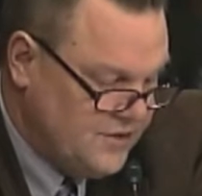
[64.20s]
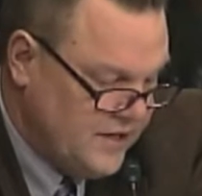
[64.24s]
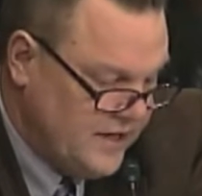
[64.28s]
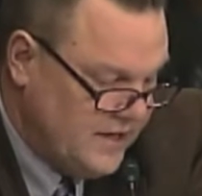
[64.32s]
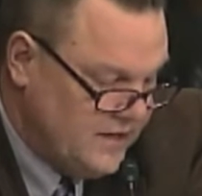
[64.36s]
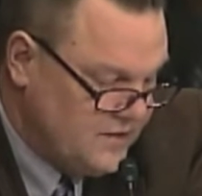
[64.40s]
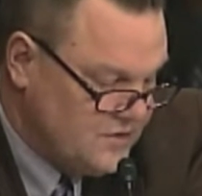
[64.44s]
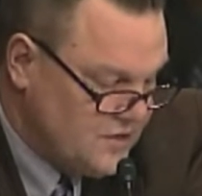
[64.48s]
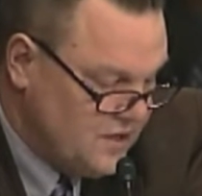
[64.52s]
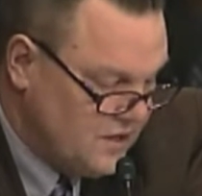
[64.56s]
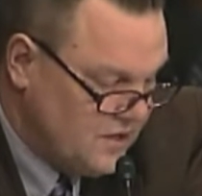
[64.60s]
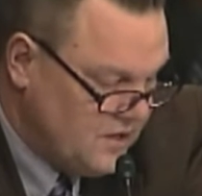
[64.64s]
a
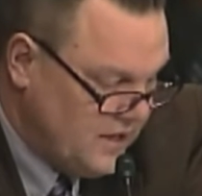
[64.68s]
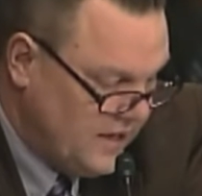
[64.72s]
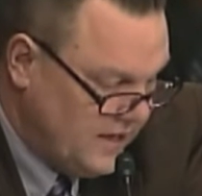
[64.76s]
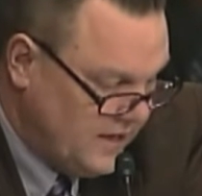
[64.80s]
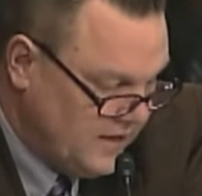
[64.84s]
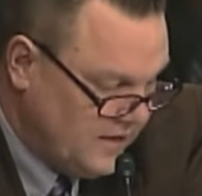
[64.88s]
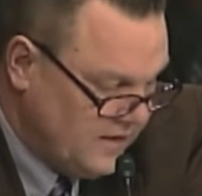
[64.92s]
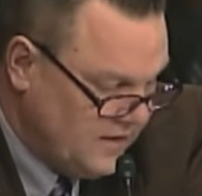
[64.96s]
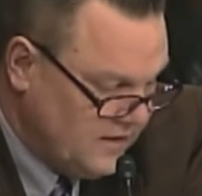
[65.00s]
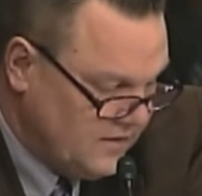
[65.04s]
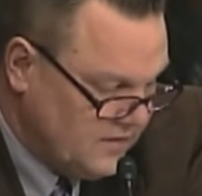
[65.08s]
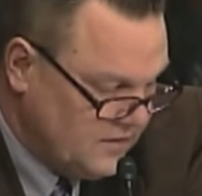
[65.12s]
chance to
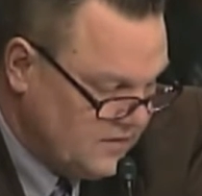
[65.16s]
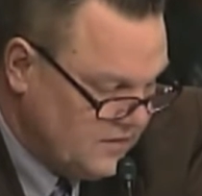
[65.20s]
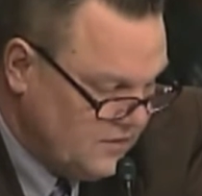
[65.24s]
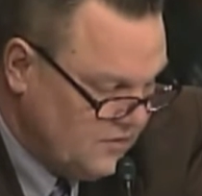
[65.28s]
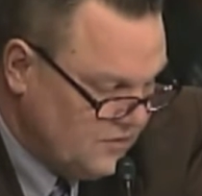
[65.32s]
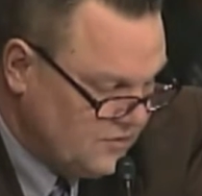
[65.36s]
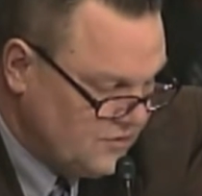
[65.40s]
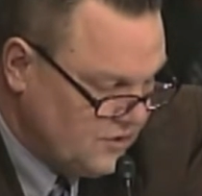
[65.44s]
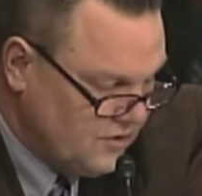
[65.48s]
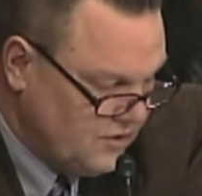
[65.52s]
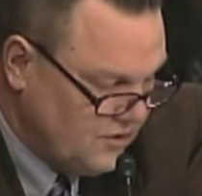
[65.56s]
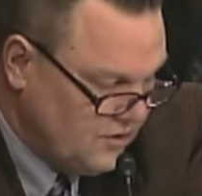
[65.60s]
take a
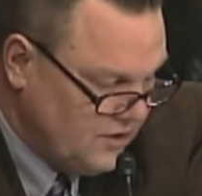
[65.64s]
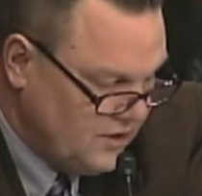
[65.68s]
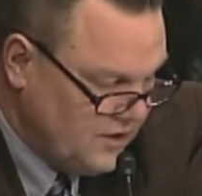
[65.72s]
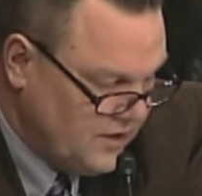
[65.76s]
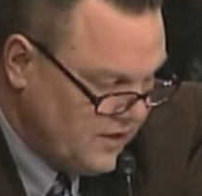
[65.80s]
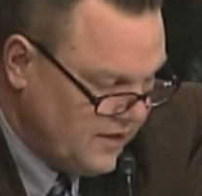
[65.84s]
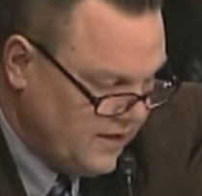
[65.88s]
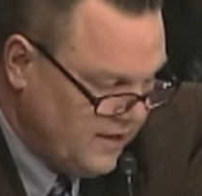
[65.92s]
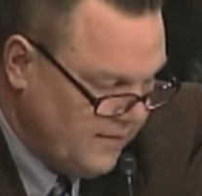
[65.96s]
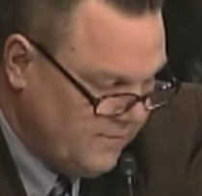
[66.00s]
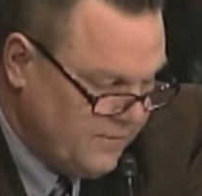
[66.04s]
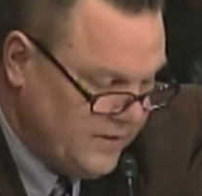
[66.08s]
closer
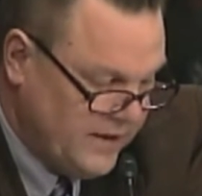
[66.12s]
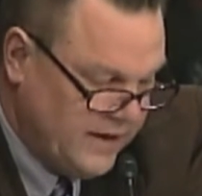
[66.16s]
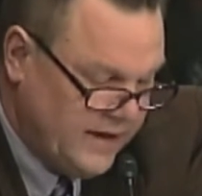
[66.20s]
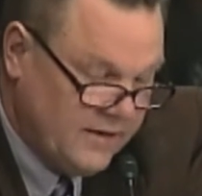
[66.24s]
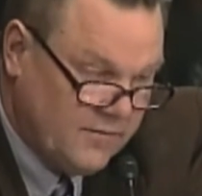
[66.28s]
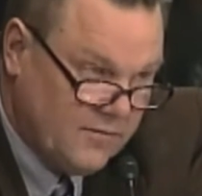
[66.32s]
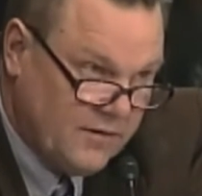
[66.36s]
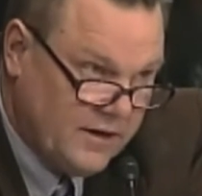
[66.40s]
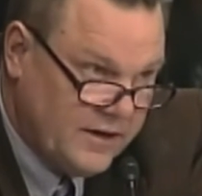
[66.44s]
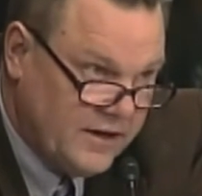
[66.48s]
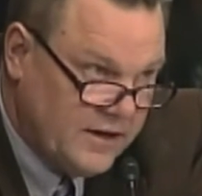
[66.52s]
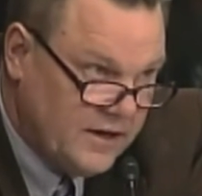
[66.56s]
look at
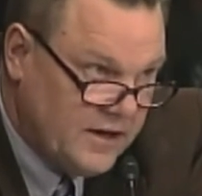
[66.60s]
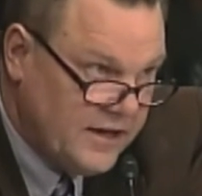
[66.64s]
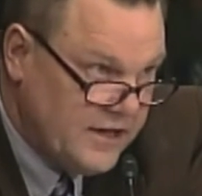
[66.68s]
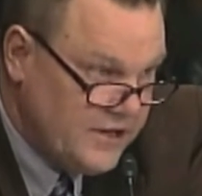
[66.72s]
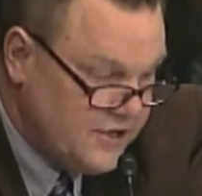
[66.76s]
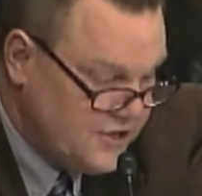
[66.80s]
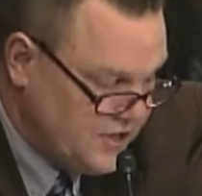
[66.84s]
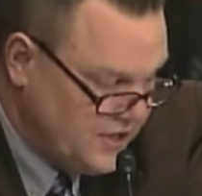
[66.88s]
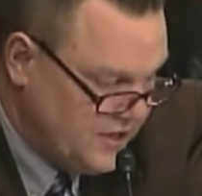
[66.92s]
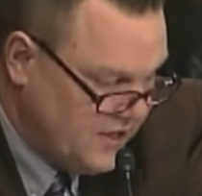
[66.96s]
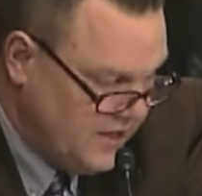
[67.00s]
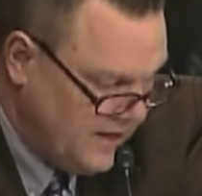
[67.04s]
updating
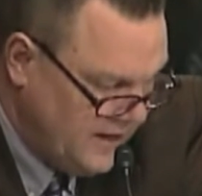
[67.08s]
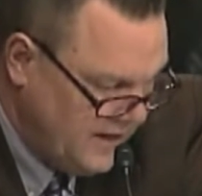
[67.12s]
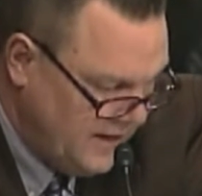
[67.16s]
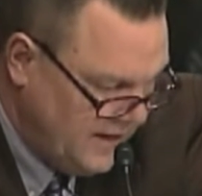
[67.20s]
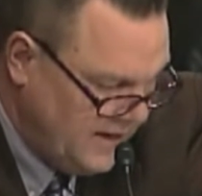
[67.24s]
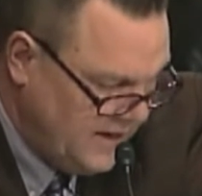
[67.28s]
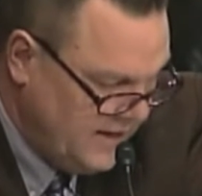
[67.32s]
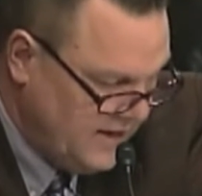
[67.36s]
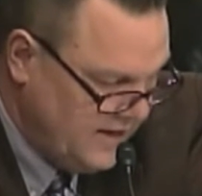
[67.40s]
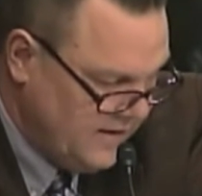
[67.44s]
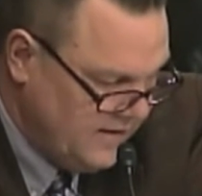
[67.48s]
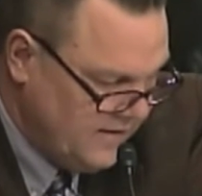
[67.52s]
Regulation
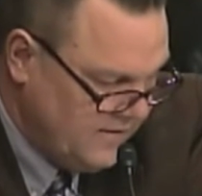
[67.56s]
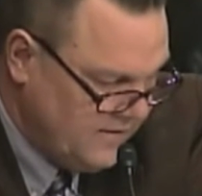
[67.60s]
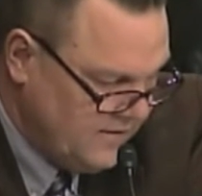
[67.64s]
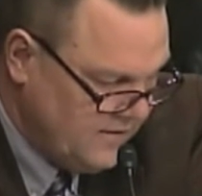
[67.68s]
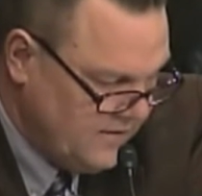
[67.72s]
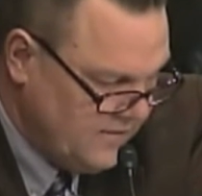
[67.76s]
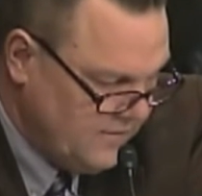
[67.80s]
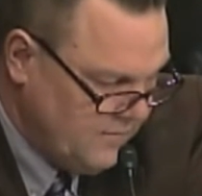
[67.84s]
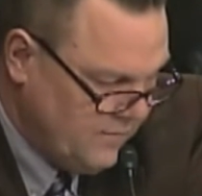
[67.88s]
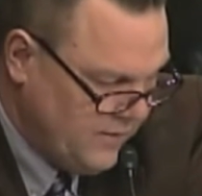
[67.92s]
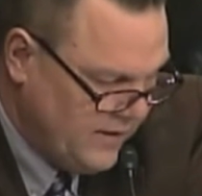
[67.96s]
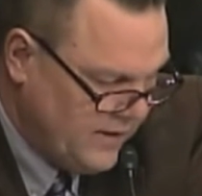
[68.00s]
A and
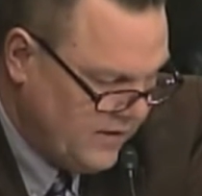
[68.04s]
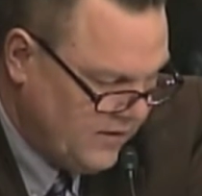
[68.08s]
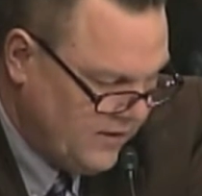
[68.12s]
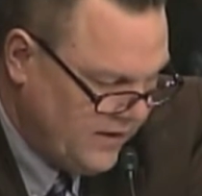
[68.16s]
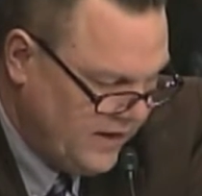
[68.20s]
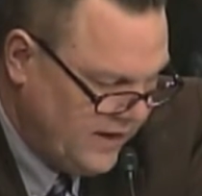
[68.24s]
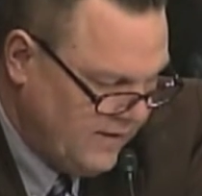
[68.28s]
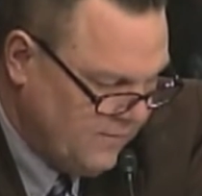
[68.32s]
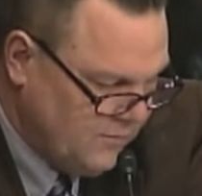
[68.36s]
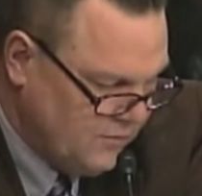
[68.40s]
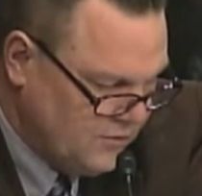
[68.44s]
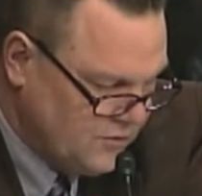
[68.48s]
better
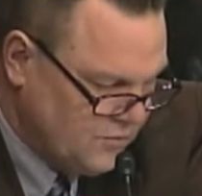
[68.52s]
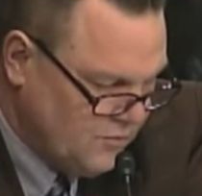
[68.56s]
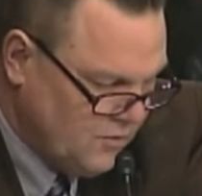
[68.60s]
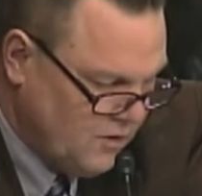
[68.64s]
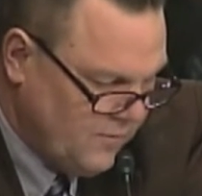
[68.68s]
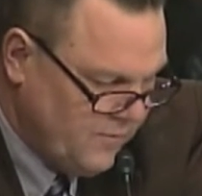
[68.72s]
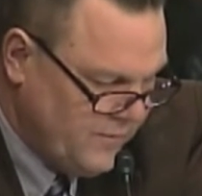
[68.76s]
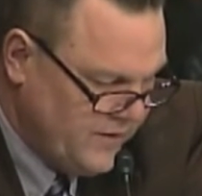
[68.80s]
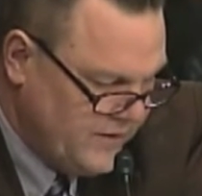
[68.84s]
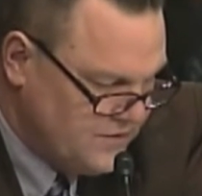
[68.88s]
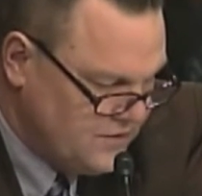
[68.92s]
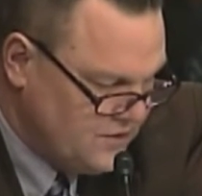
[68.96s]
enable
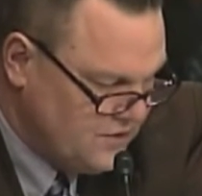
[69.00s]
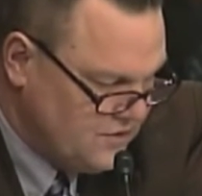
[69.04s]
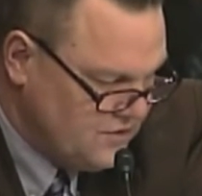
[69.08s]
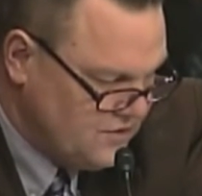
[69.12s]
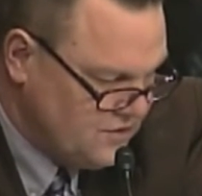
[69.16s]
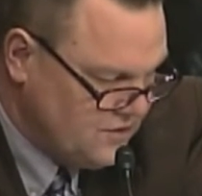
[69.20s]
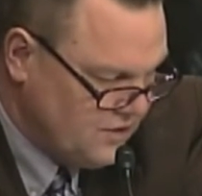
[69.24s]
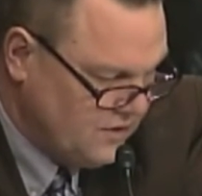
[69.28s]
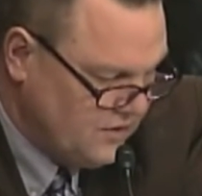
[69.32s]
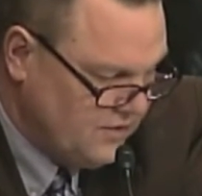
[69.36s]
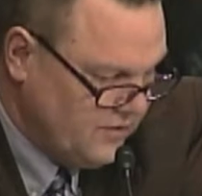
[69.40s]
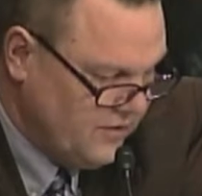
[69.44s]
small
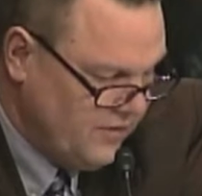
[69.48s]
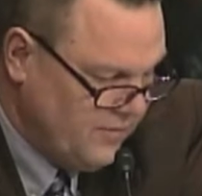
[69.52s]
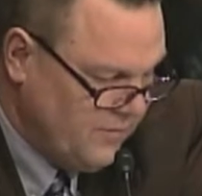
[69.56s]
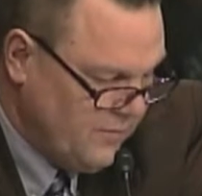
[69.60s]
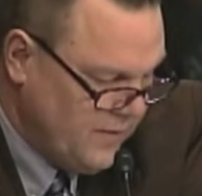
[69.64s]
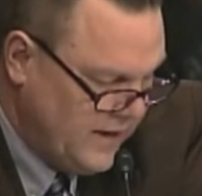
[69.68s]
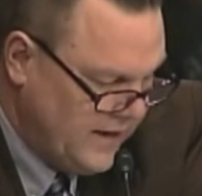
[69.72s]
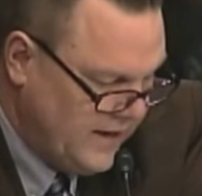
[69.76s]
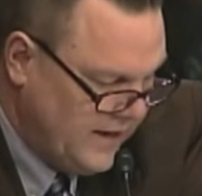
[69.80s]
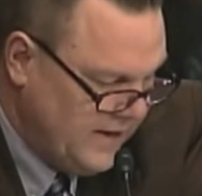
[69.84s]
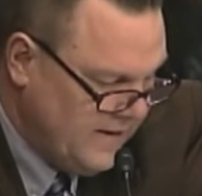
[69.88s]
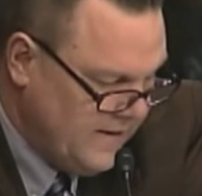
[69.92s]
businesses, including
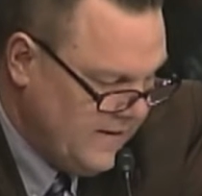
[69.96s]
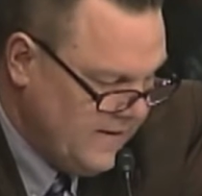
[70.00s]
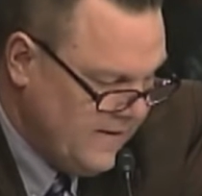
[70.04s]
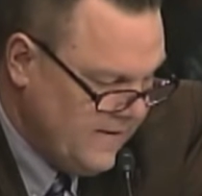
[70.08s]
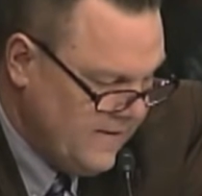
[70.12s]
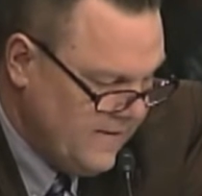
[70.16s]
many